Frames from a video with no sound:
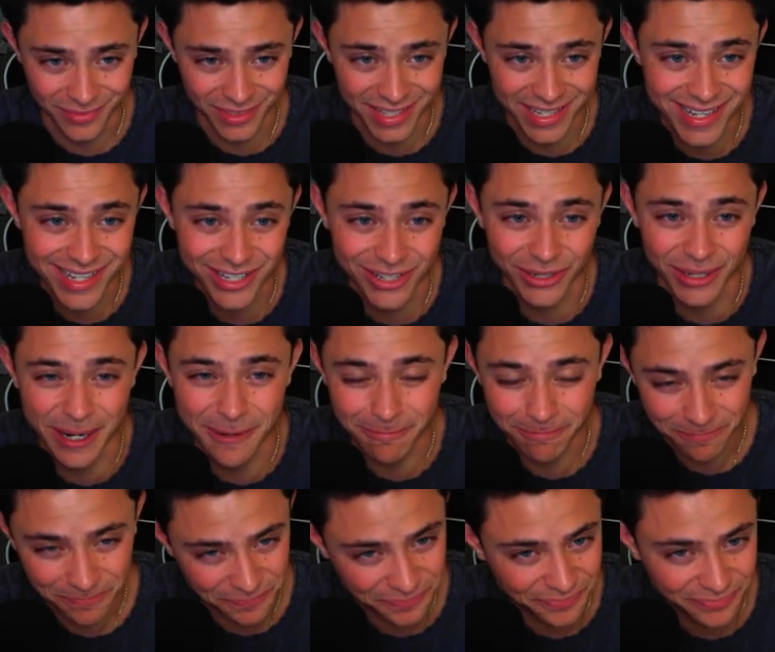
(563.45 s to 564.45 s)
This script
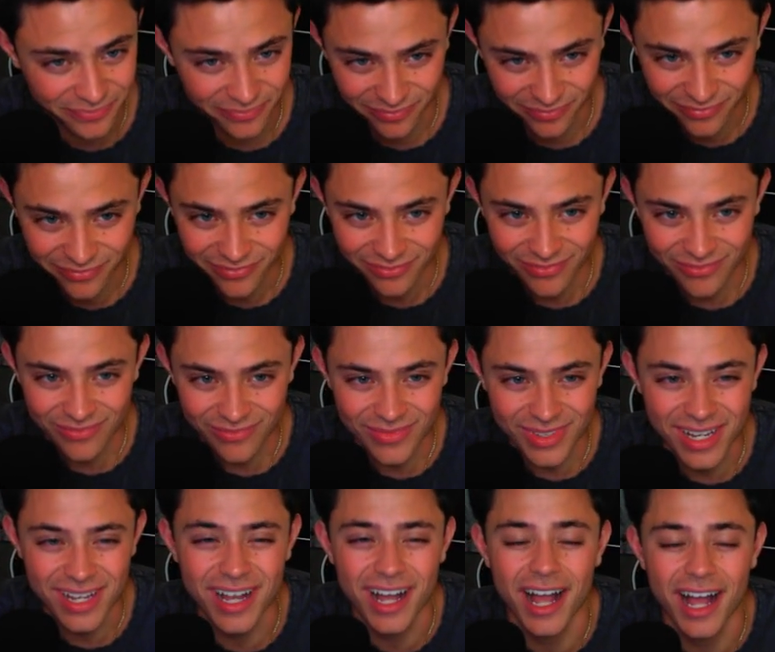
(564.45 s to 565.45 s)

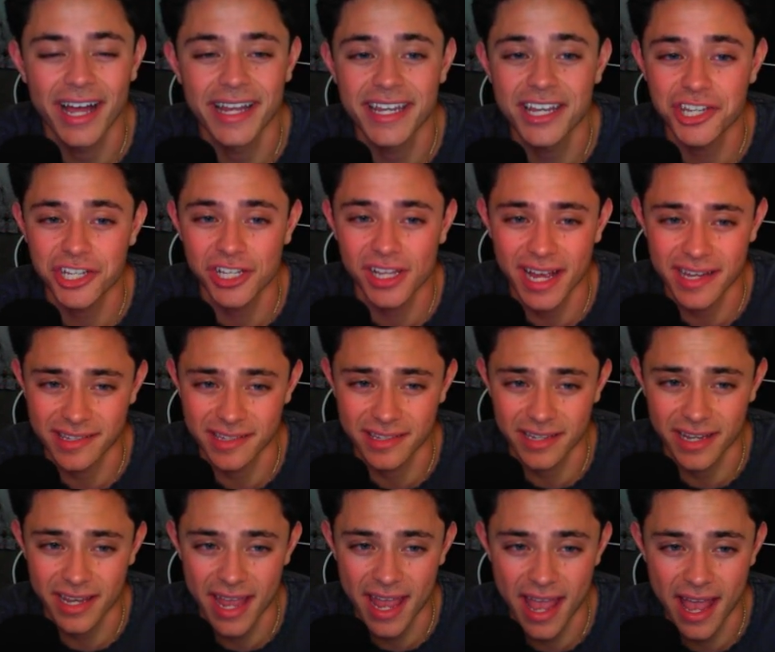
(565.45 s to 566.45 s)
uh, initializes
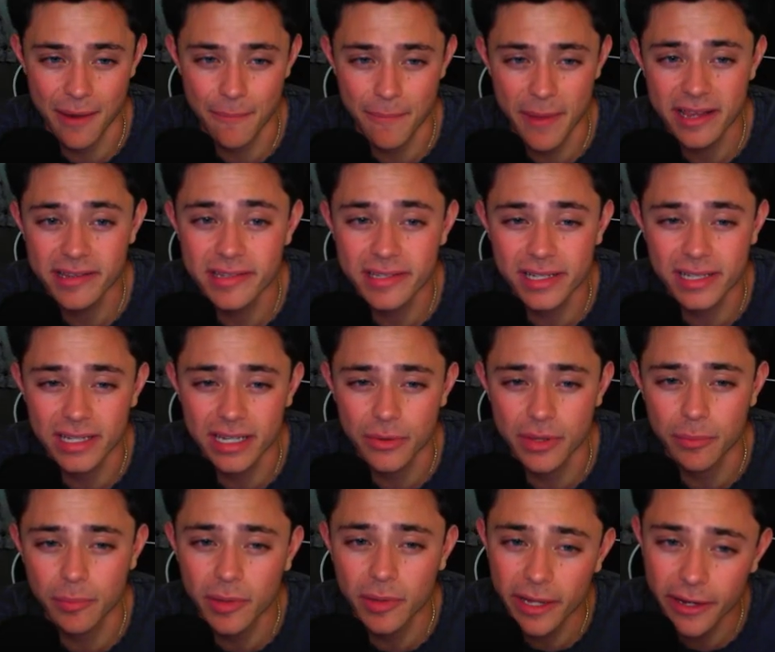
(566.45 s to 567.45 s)
it. And basically when
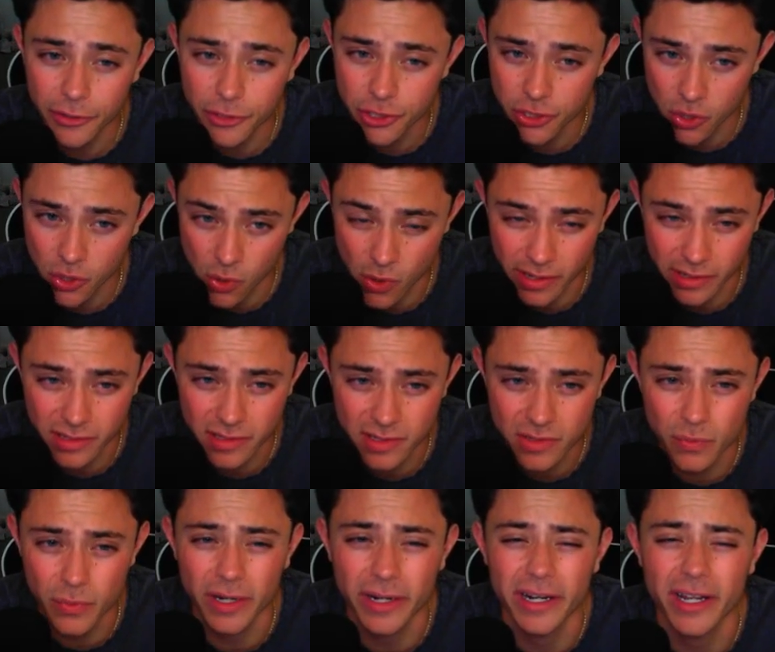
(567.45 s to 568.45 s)
the player joins,
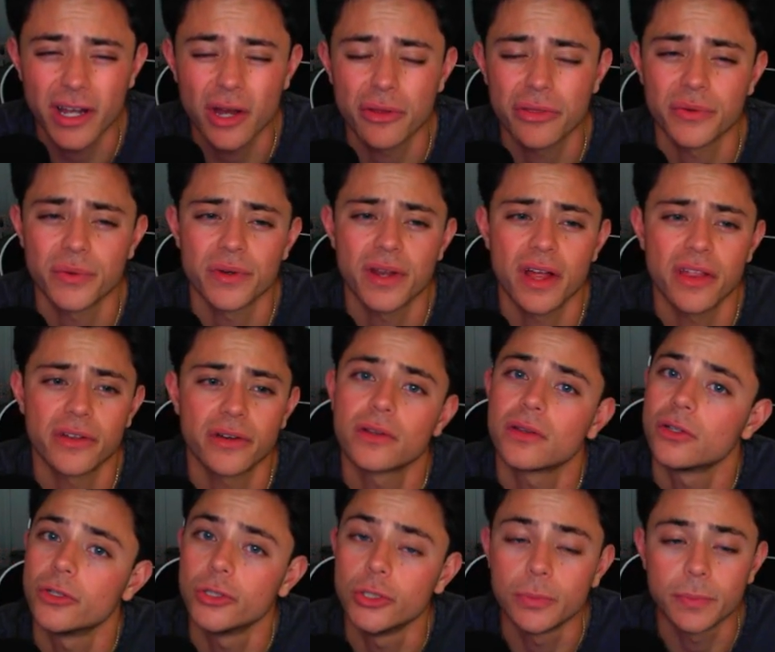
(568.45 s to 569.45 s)
we're going to go through another
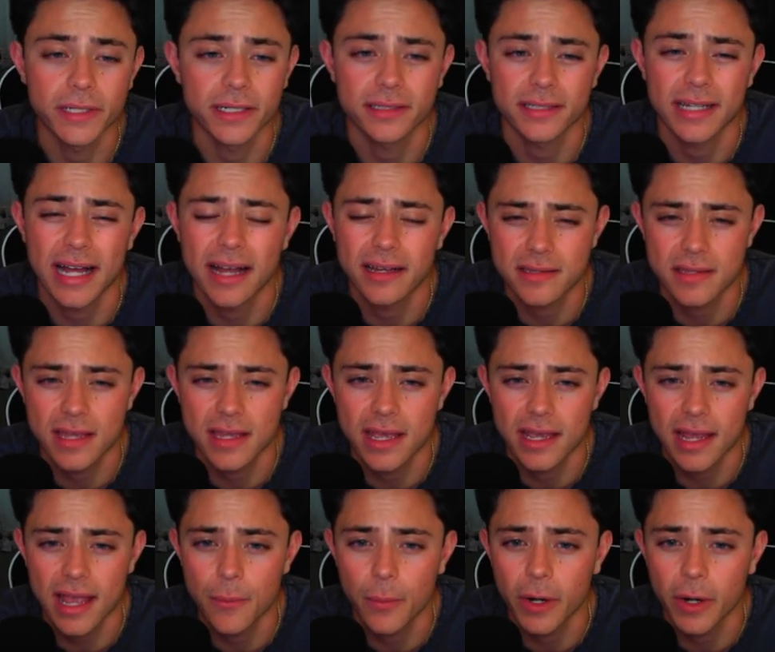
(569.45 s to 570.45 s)
loop and a task
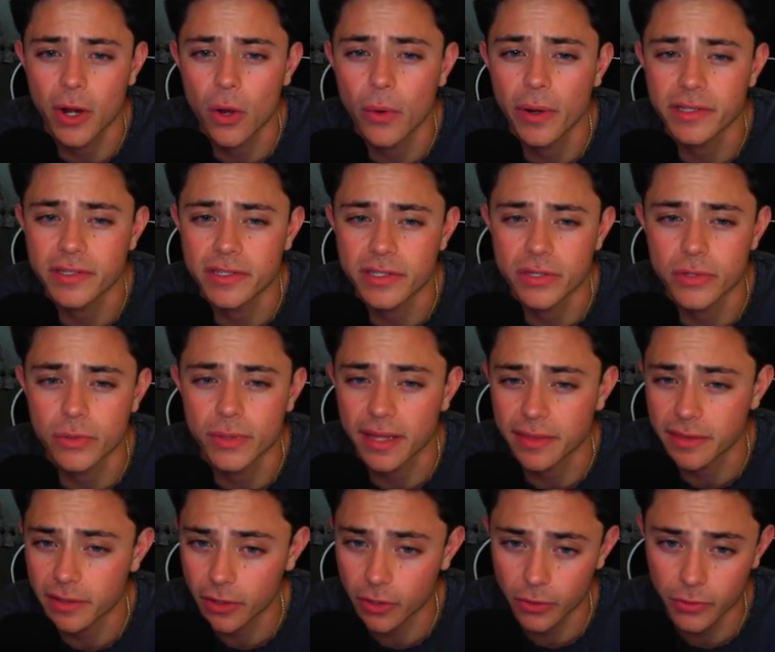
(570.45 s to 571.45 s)
thing, and we're going to get
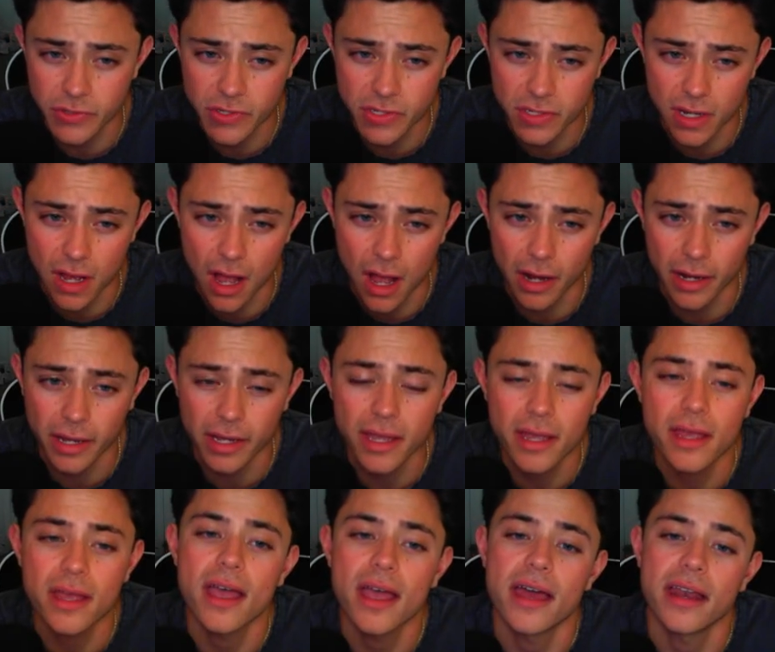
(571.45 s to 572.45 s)
the current stock.
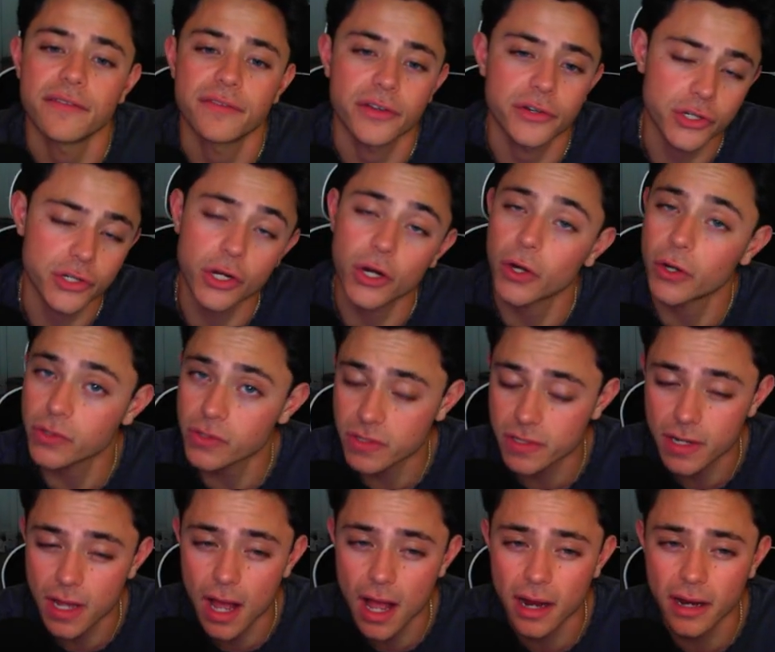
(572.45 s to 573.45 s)
And if there's a current
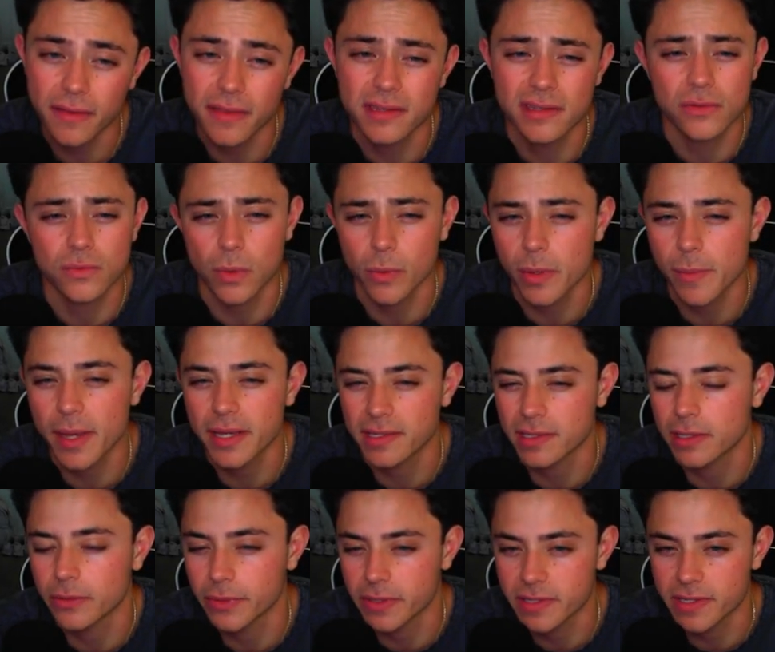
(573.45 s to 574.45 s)
stock, this is where we
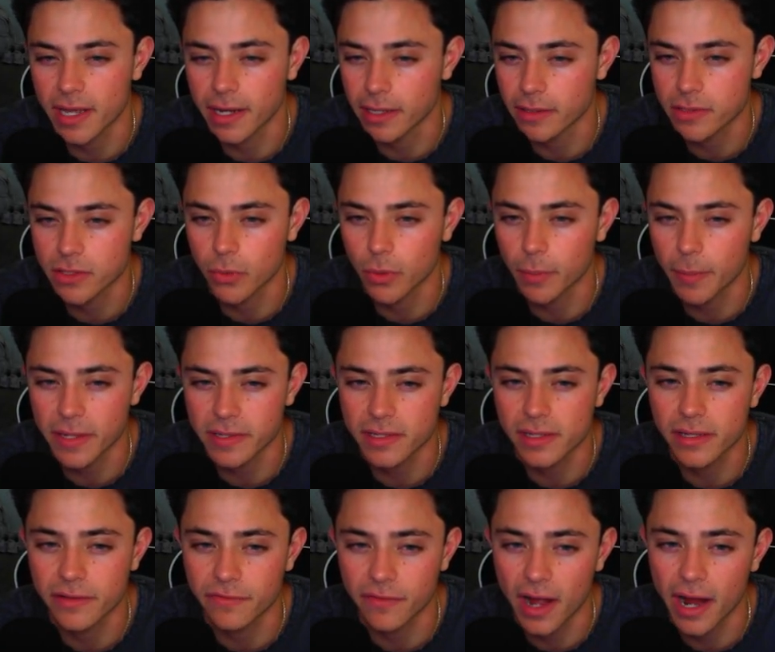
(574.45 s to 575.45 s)
basically reset it. So we're
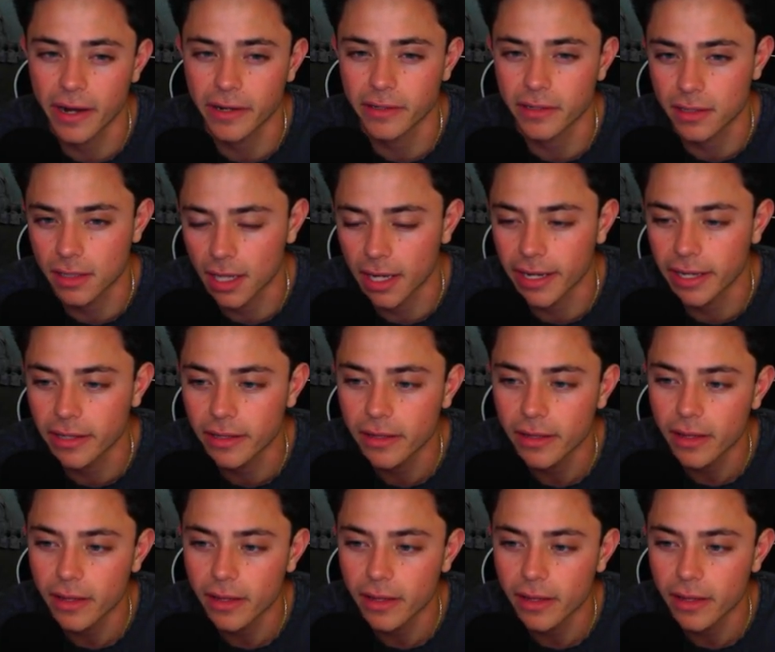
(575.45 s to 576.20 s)
basically firing the client.